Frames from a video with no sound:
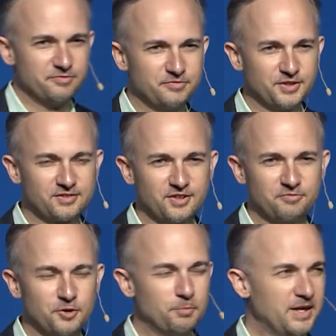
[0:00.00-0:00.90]
just a
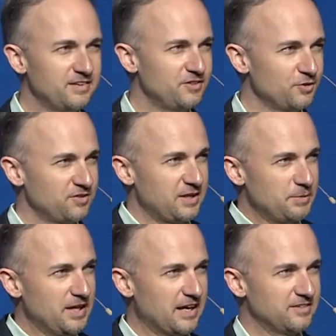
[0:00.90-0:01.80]
few minutes you'll see
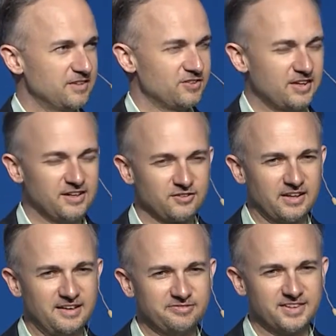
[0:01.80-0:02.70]
me exit stage
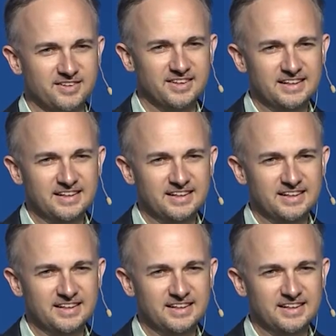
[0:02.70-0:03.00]
left and